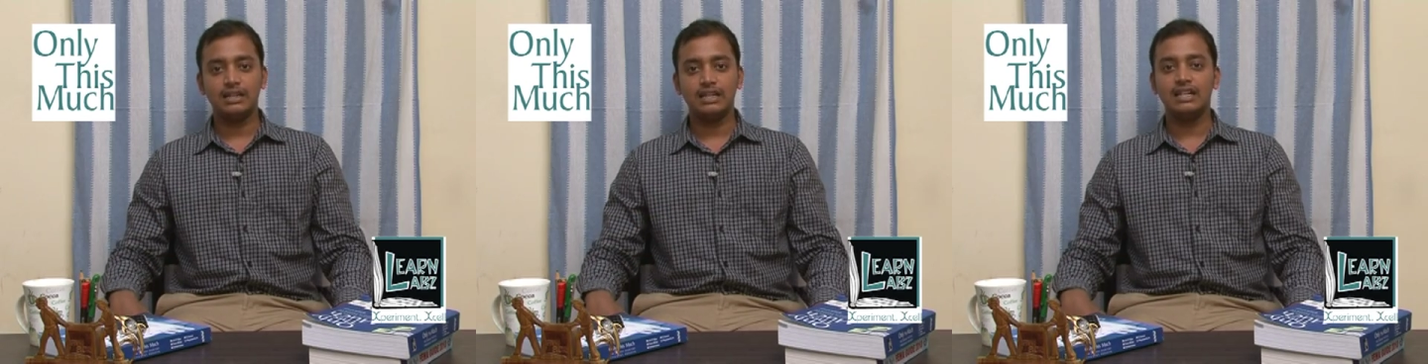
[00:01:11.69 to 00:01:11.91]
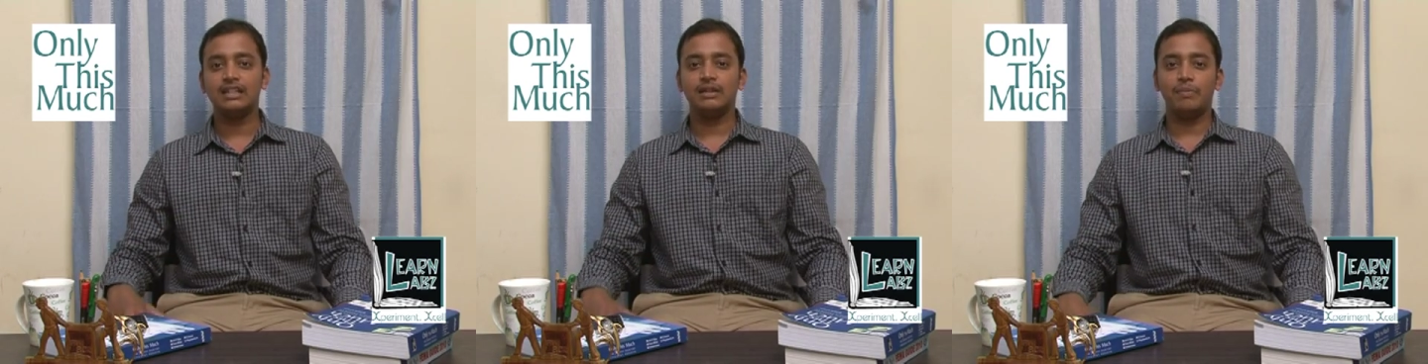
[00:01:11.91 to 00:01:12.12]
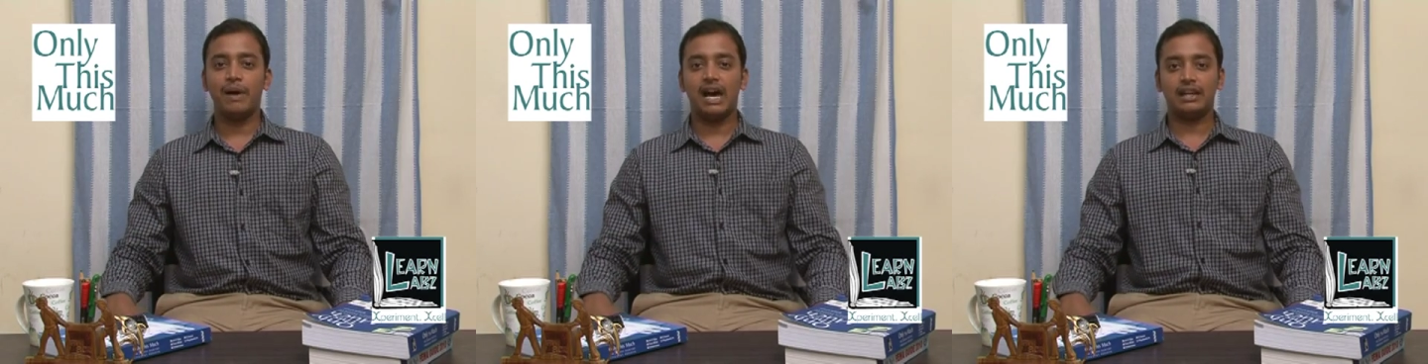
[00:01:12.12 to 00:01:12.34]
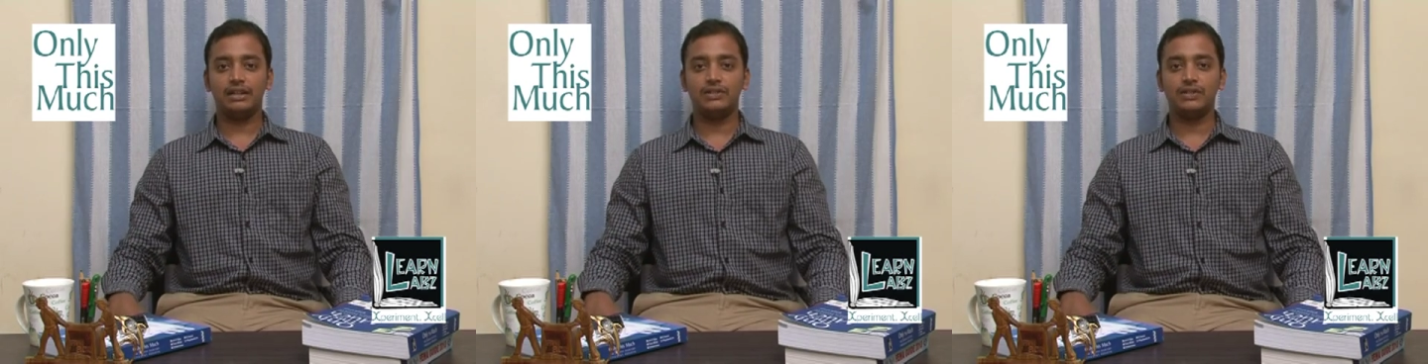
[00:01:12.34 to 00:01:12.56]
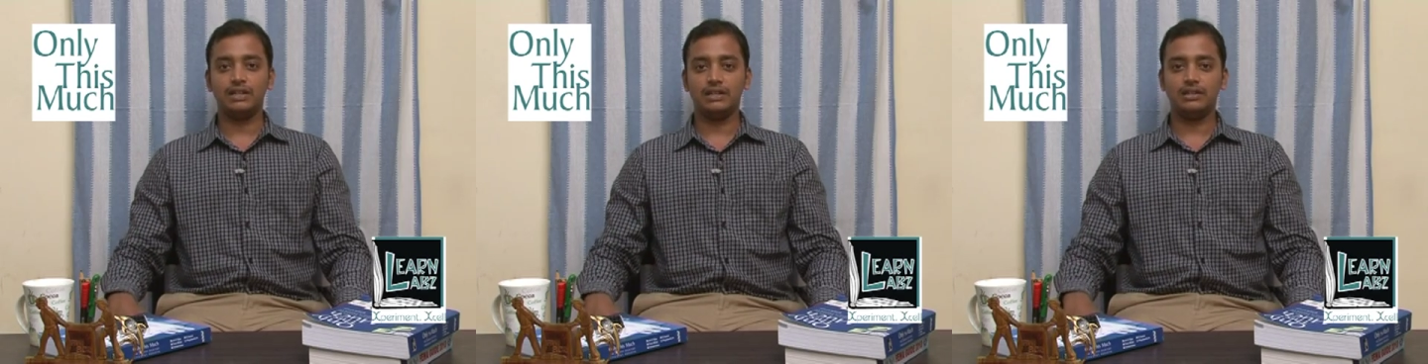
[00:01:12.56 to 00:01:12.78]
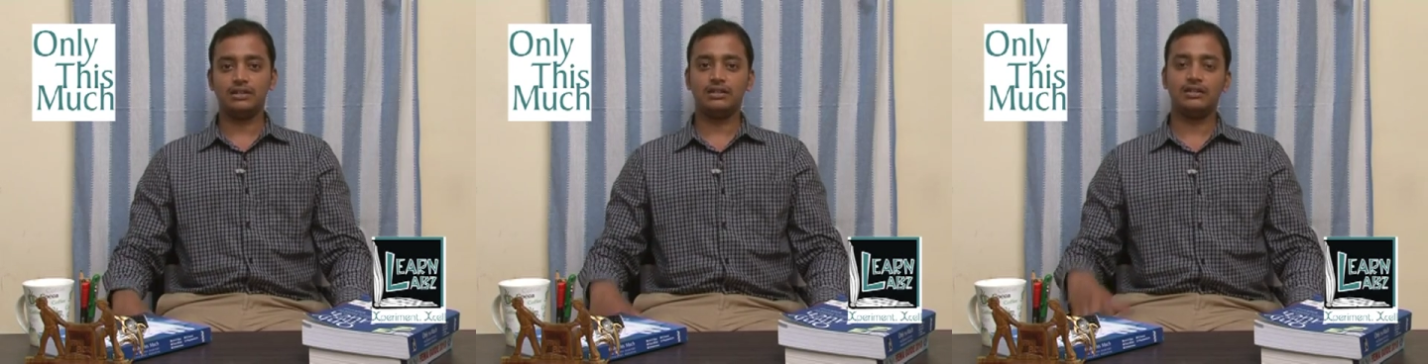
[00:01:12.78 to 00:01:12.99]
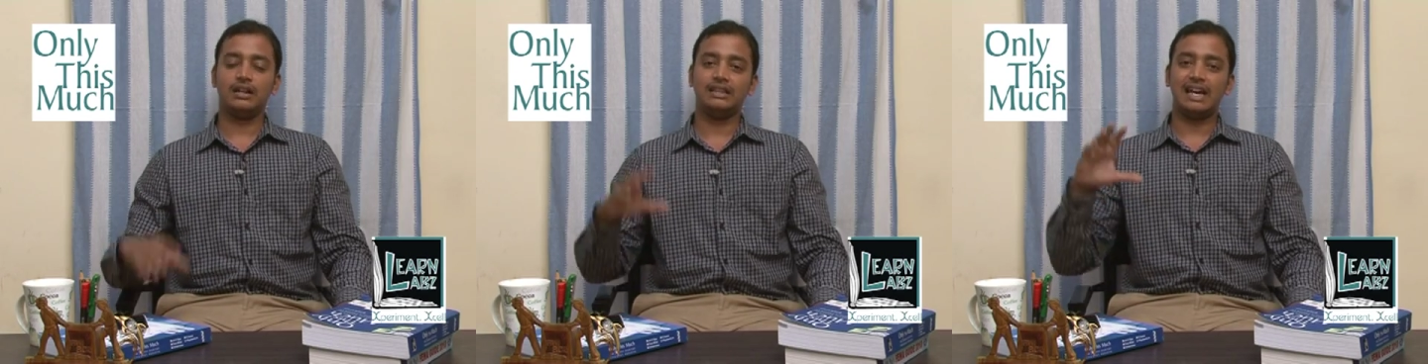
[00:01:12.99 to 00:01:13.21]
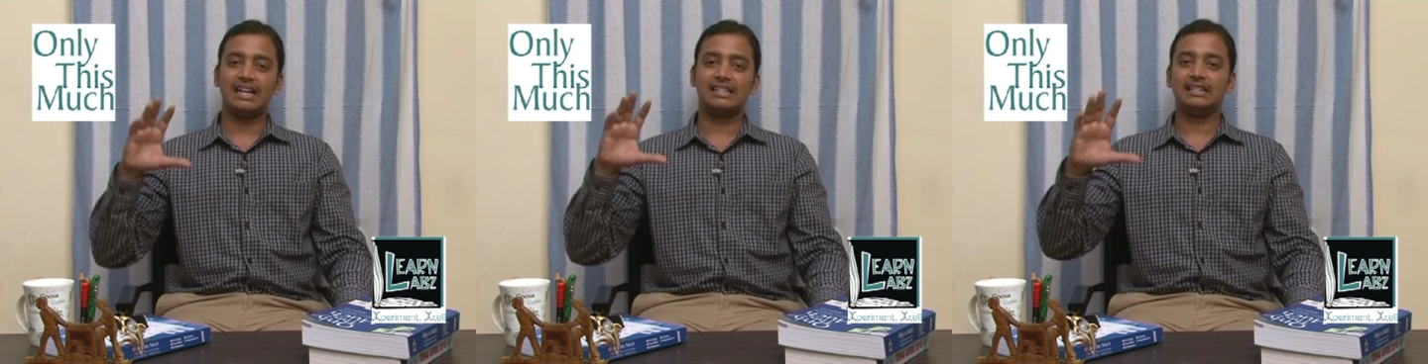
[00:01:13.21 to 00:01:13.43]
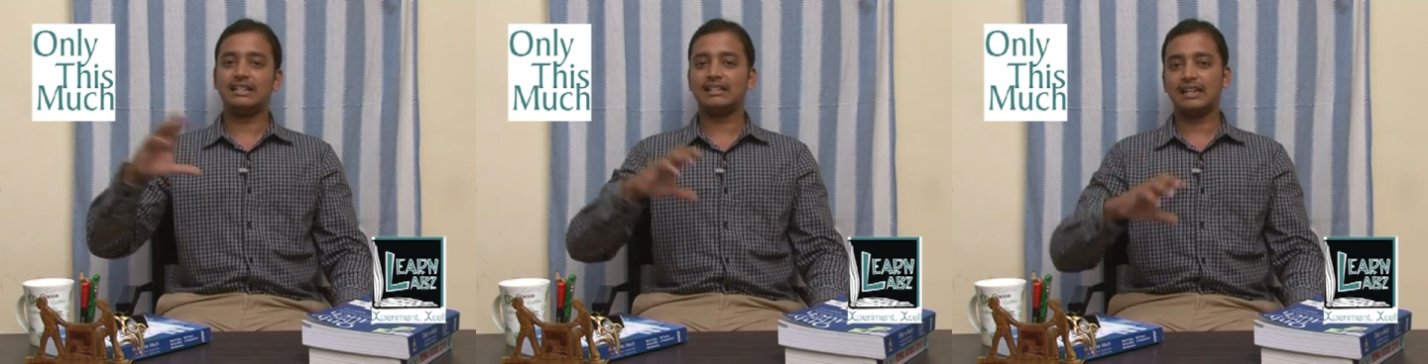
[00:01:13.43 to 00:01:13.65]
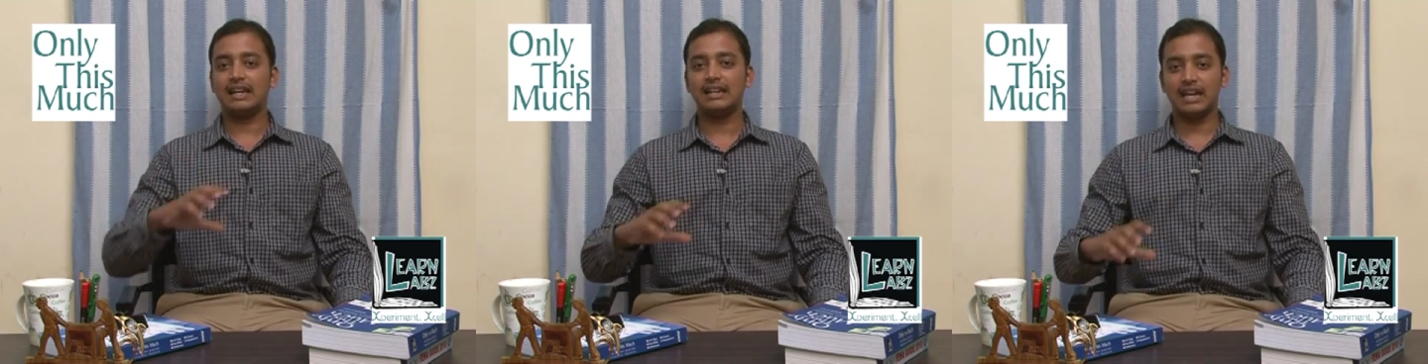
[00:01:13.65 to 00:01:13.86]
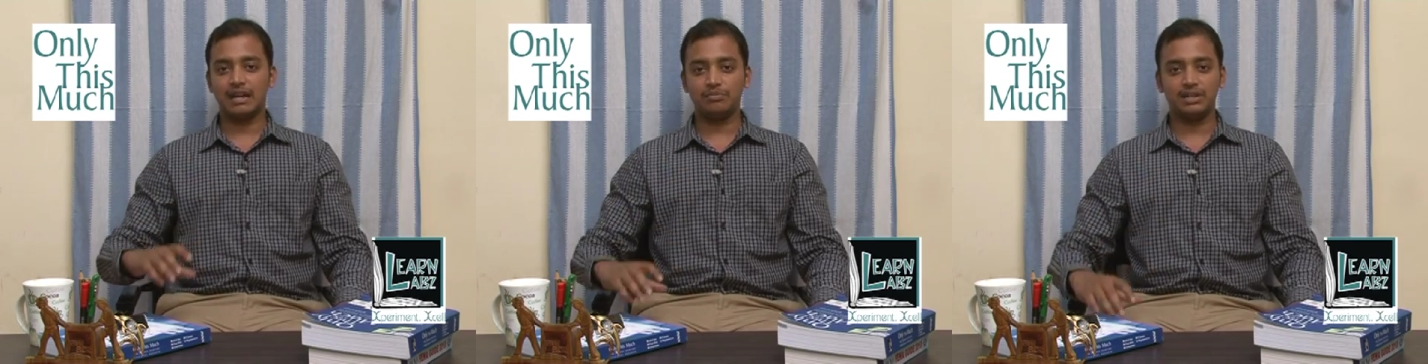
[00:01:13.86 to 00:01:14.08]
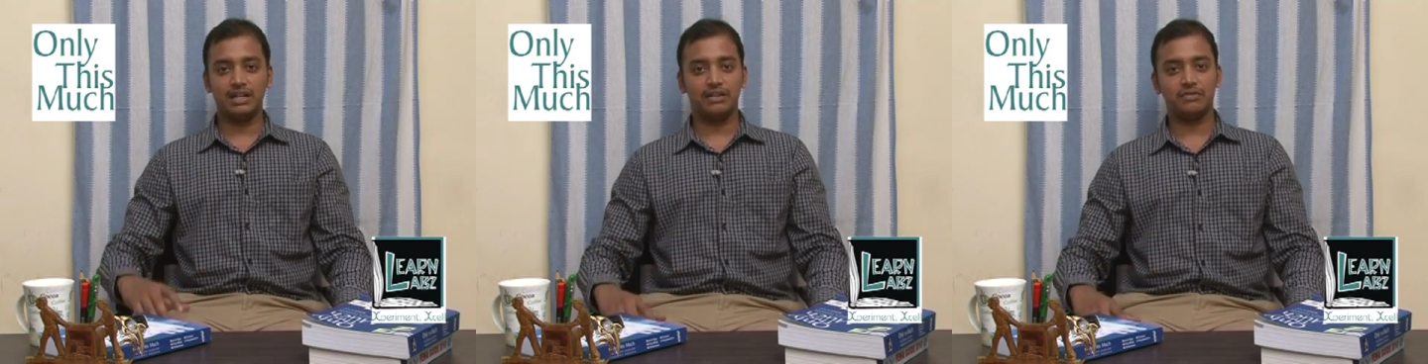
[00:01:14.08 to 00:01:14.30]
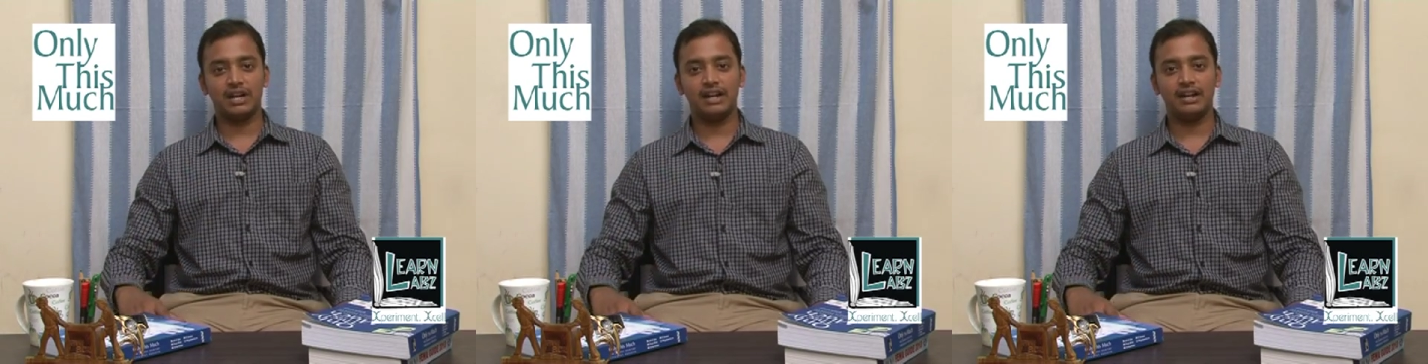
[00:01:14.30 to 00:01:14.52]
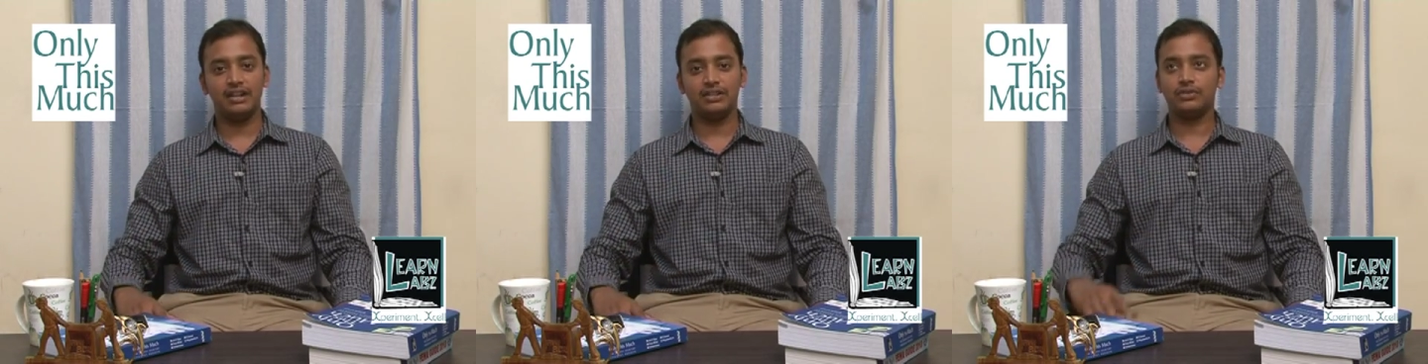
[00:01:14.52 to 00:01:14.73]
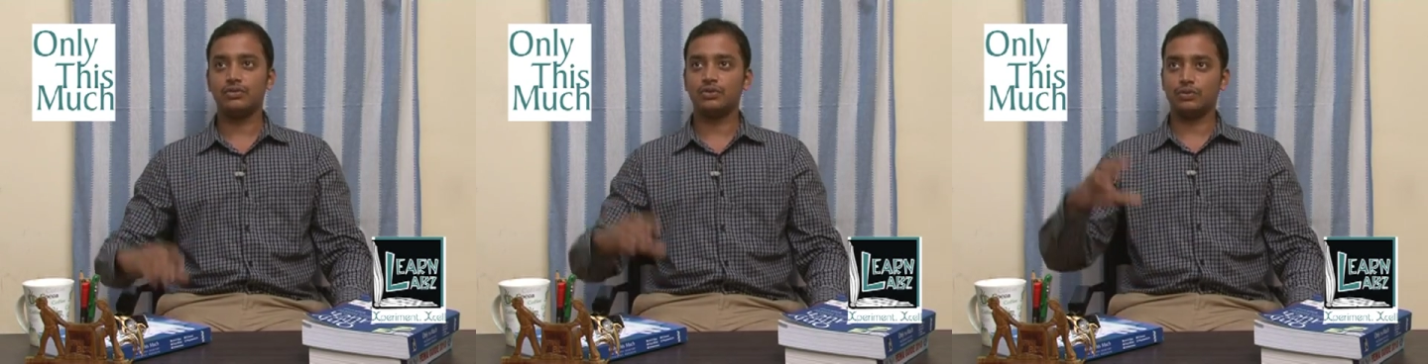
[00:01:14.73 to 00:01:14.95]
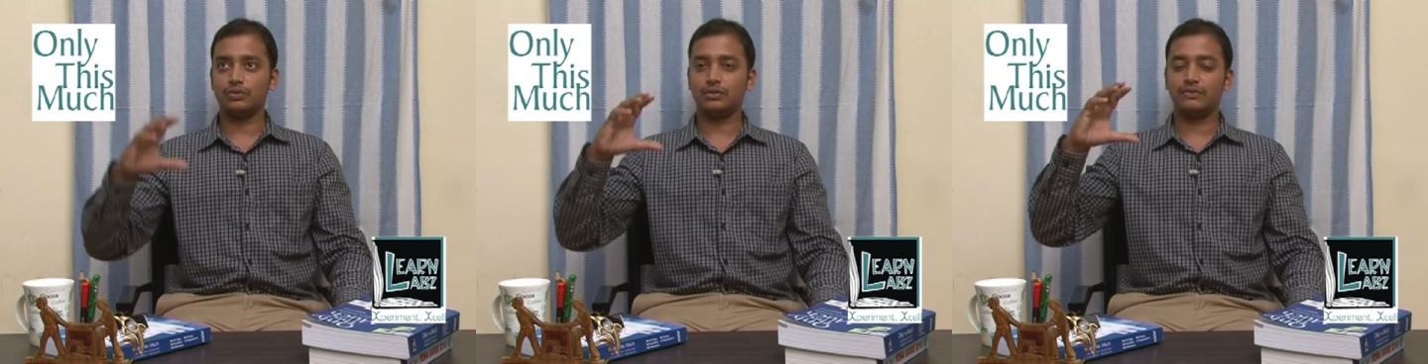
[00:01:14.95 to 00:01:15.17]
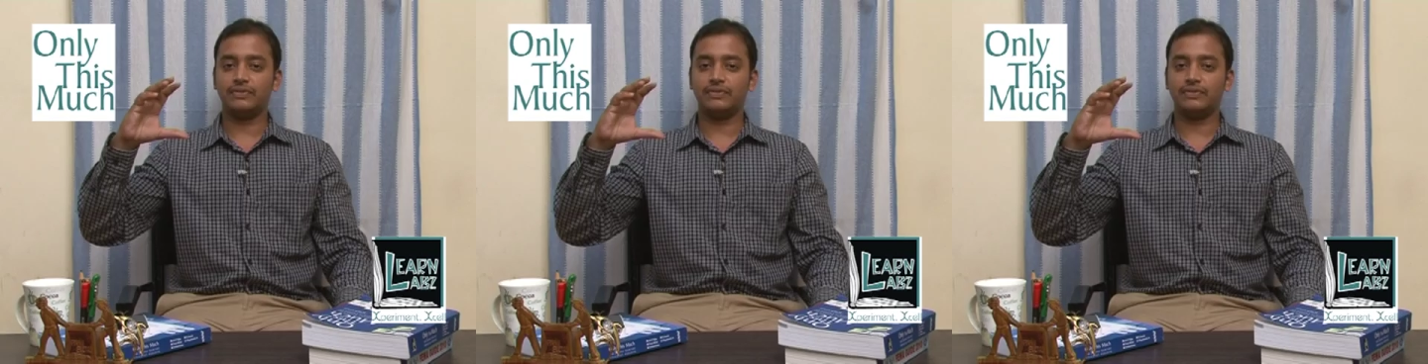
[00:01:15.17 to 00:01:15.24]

in the balance sheet, the asset side can be divided into 2,